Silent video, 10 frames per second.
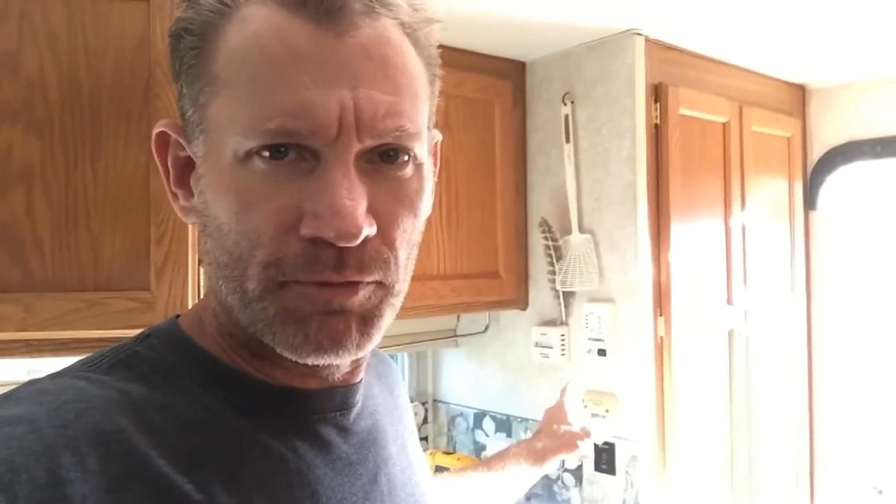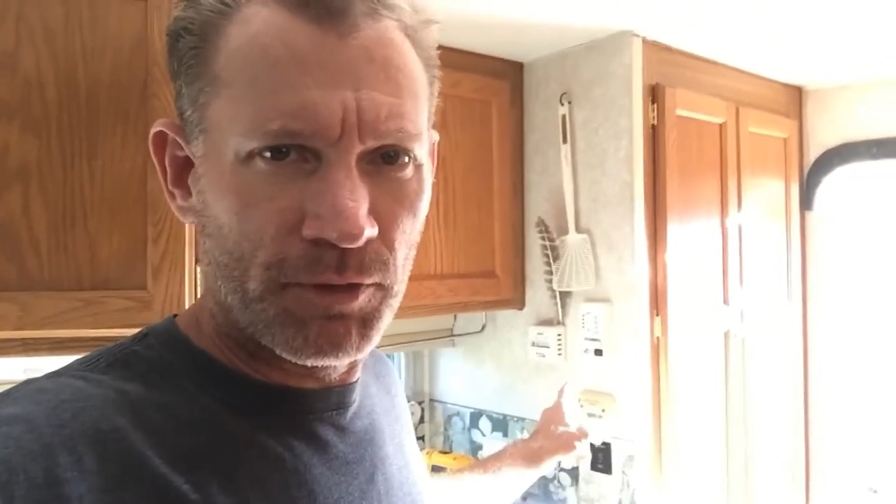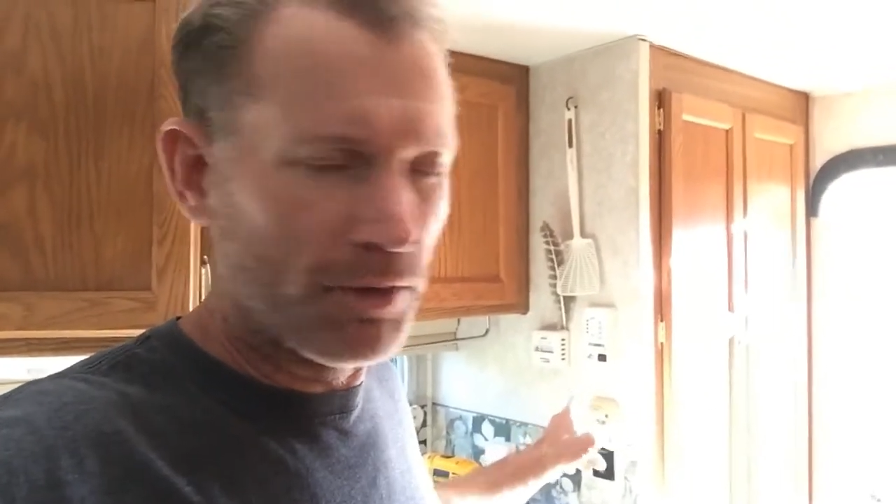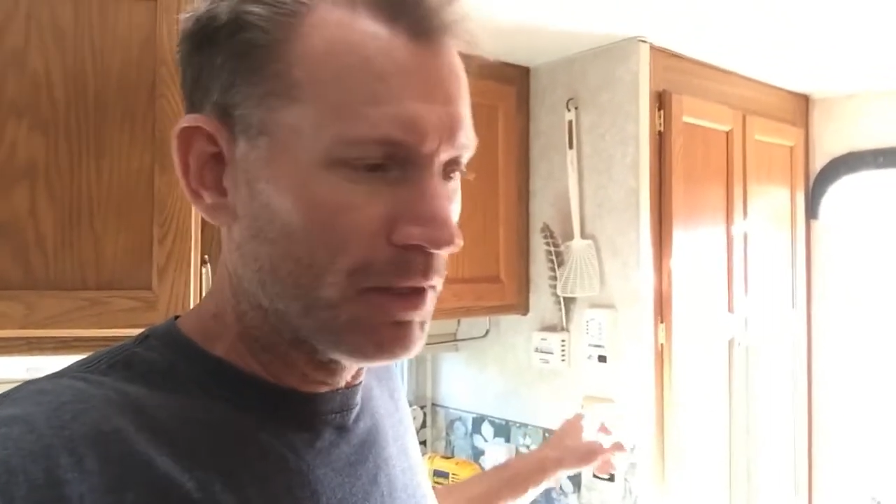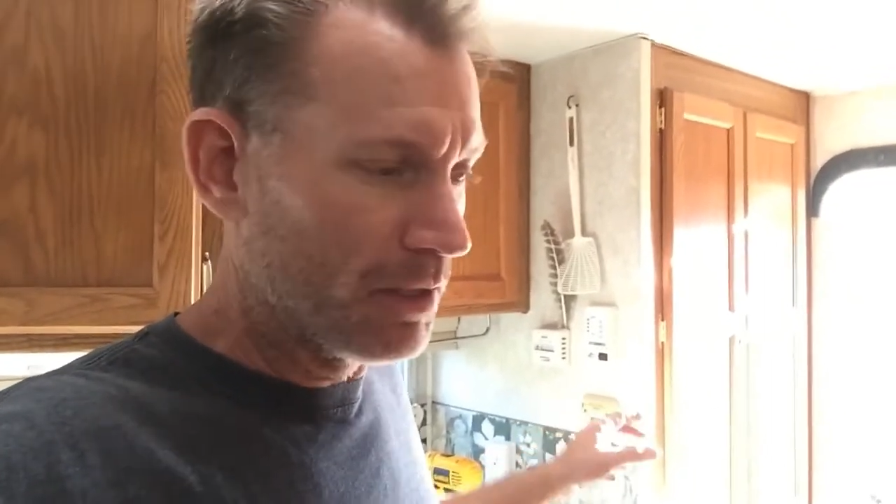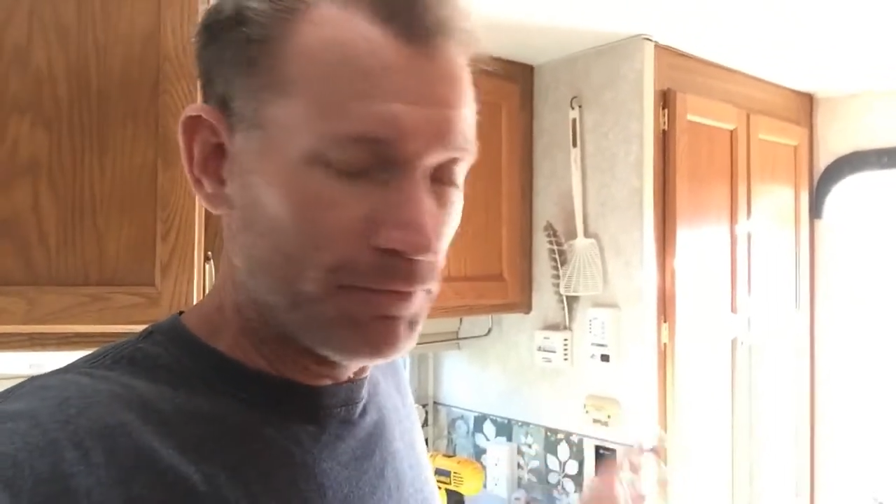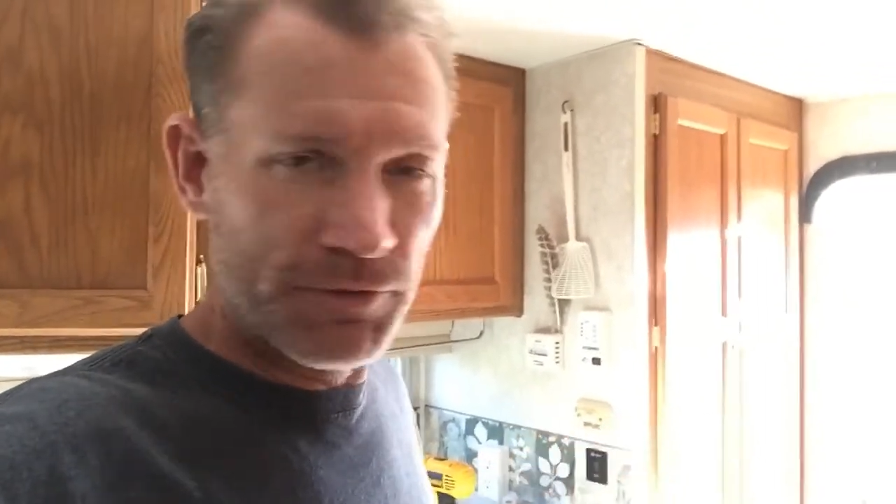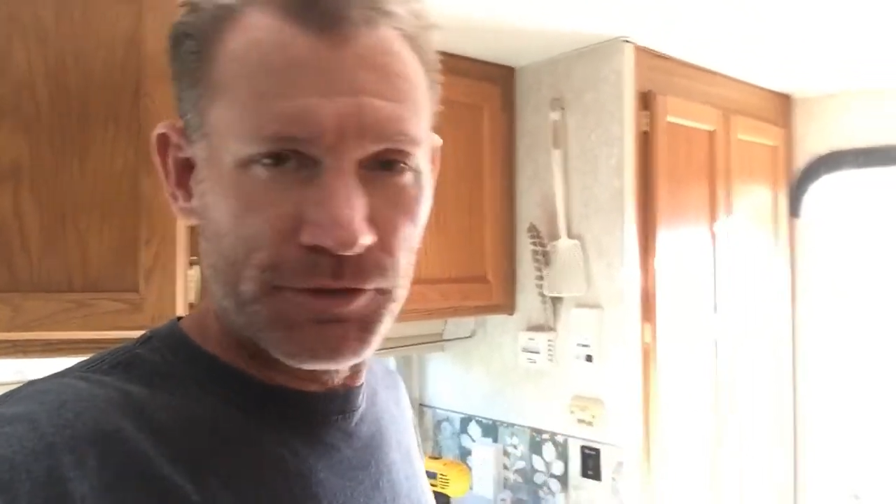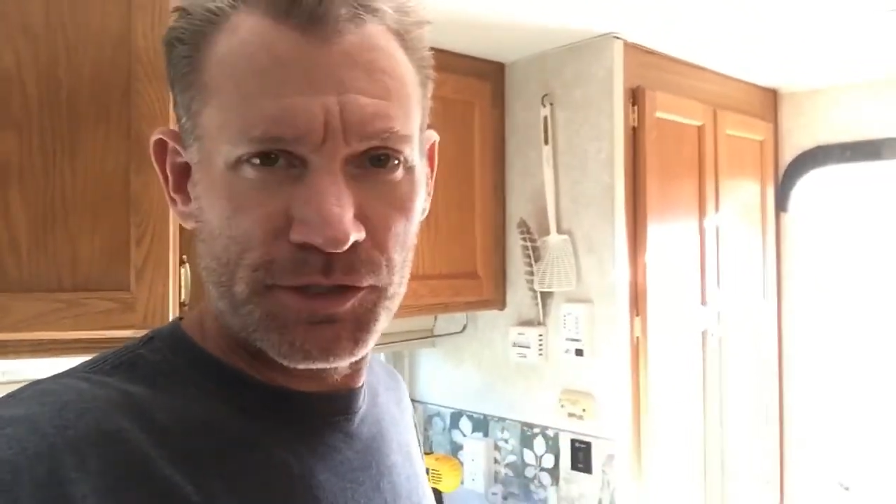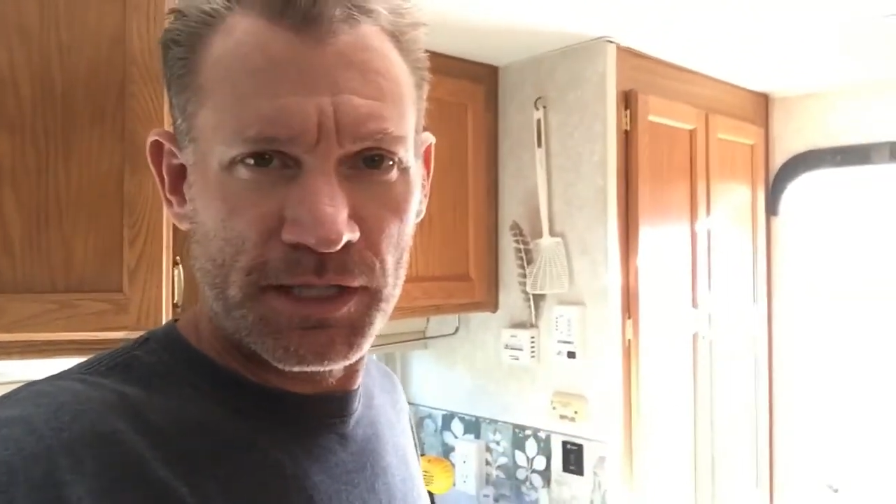or if you're
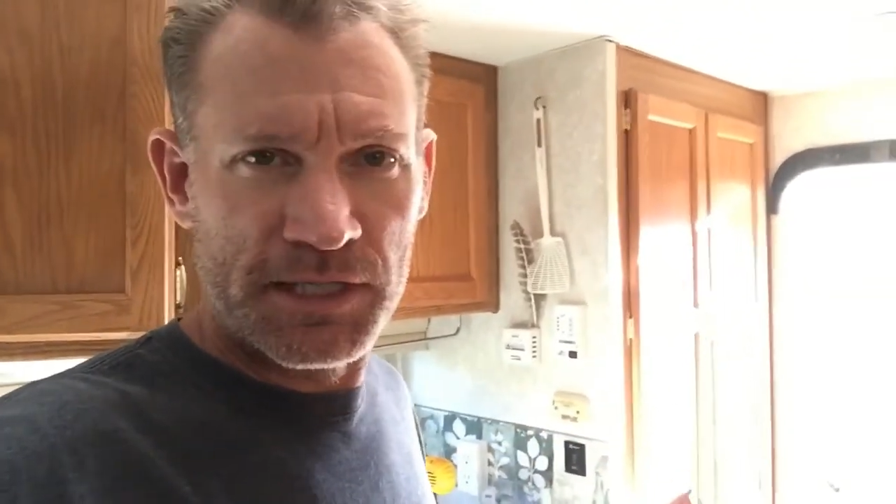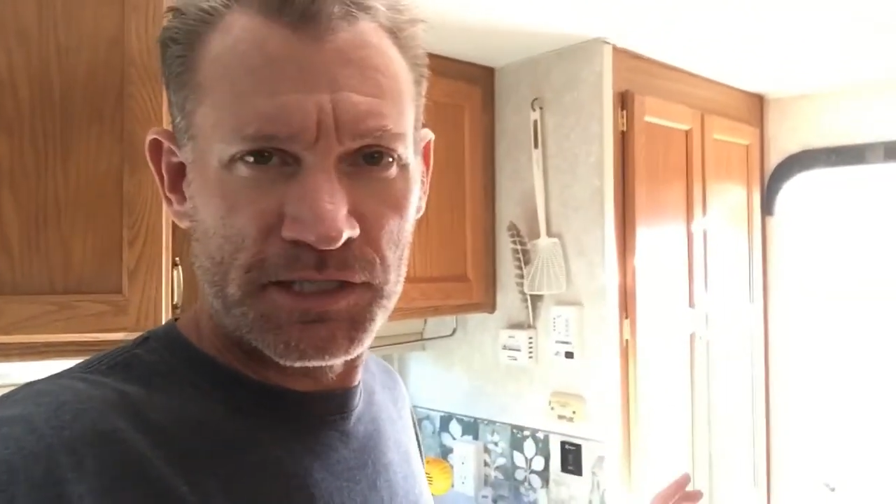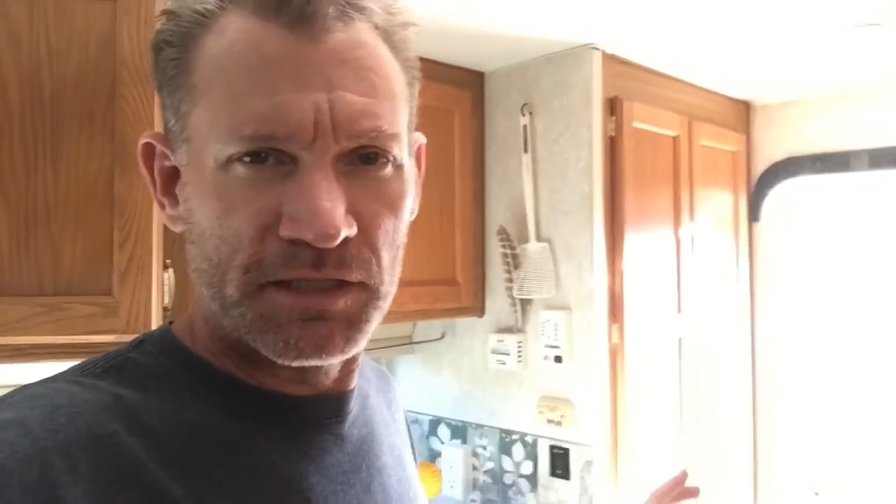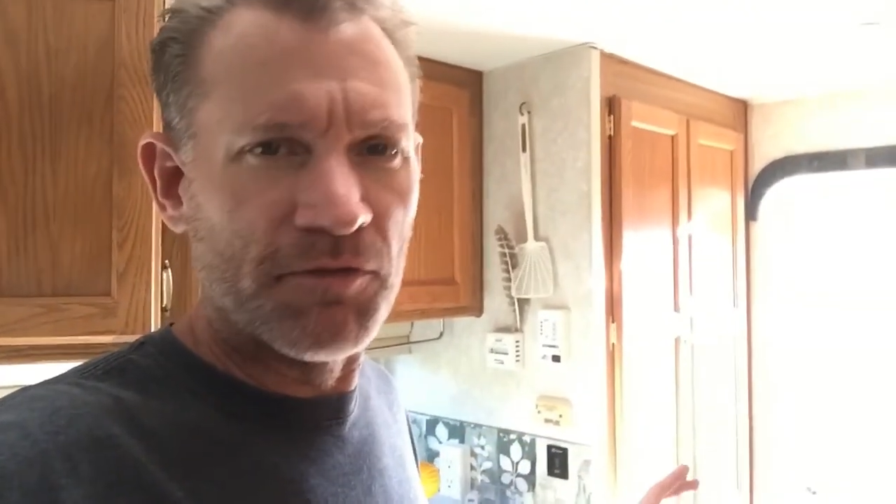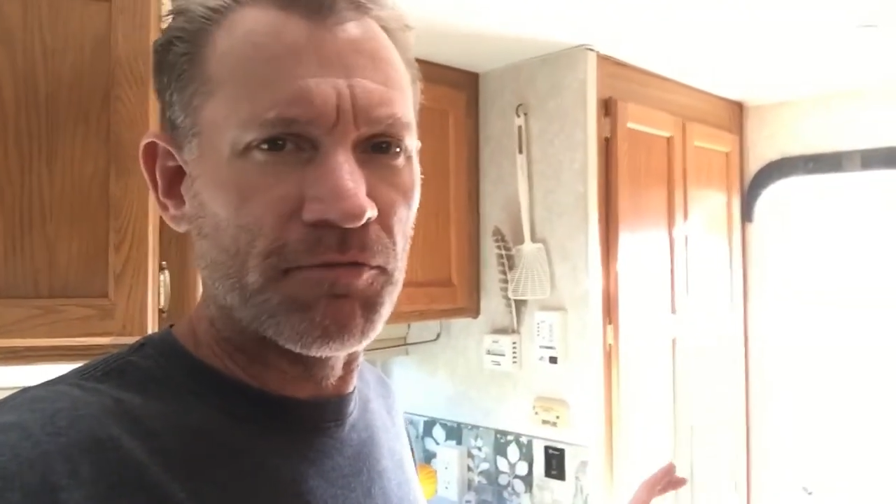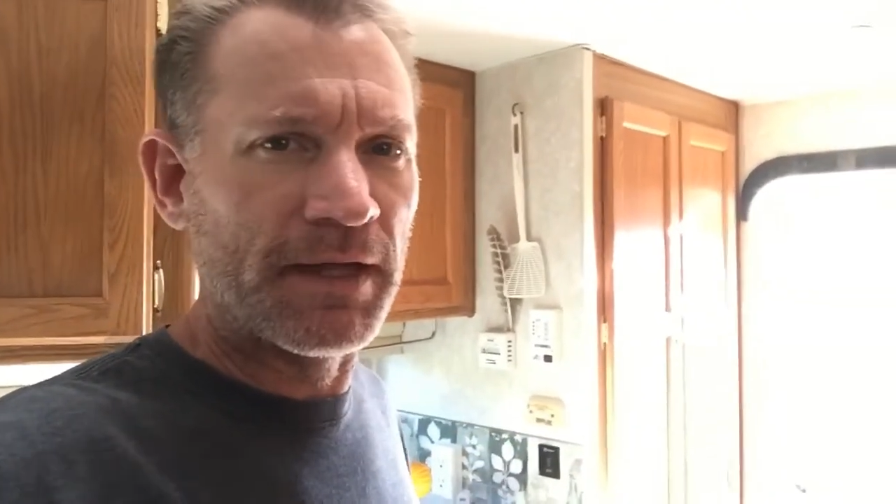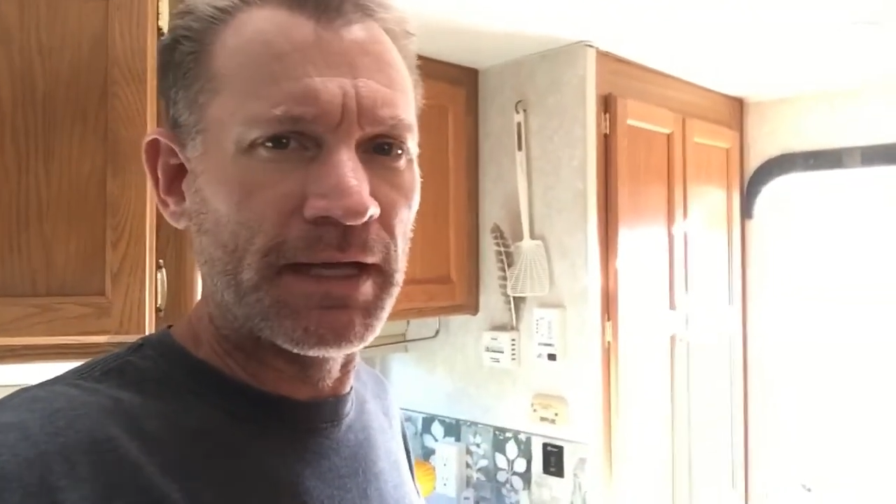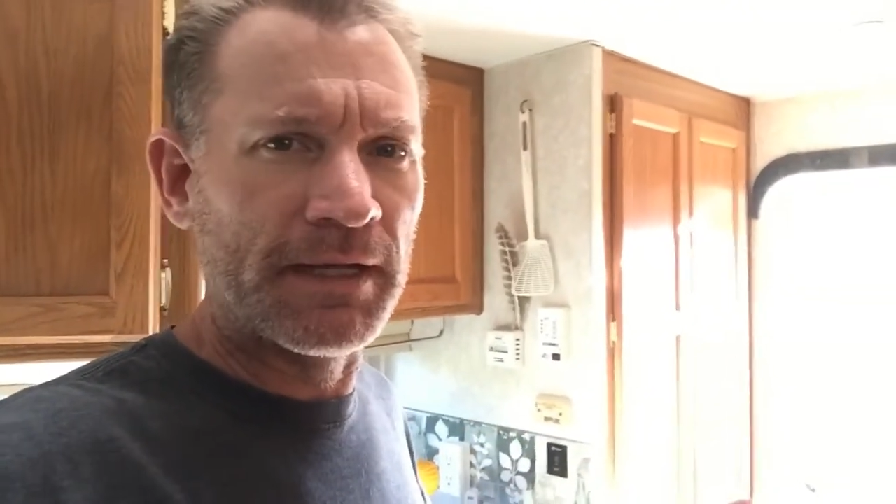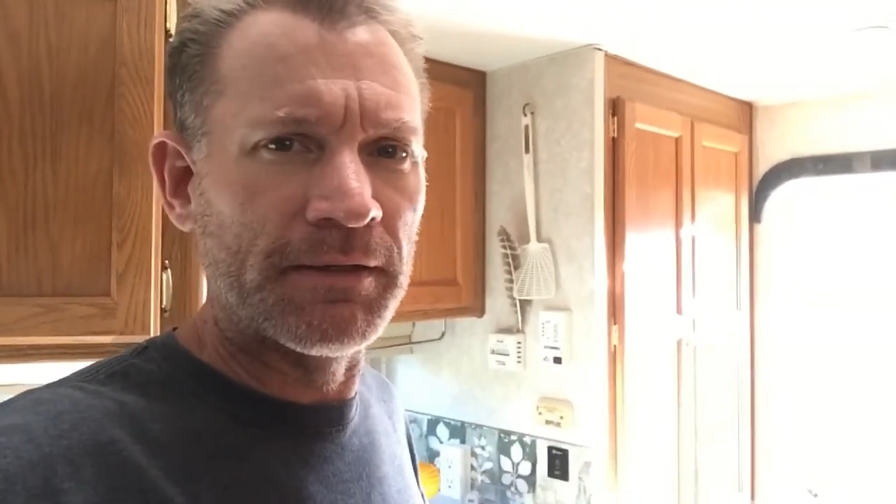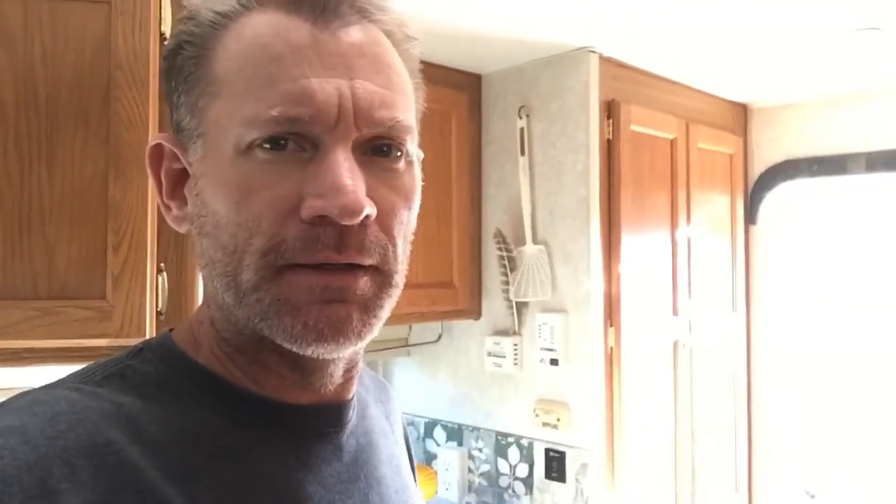just testing the
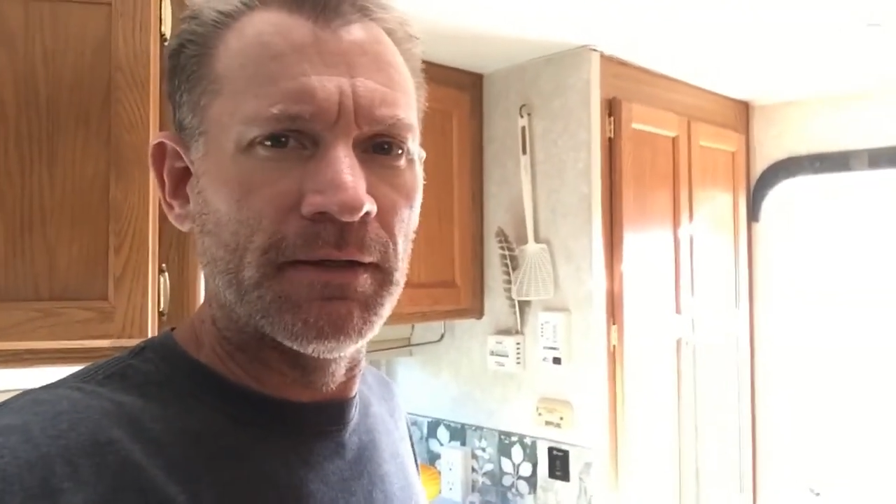fan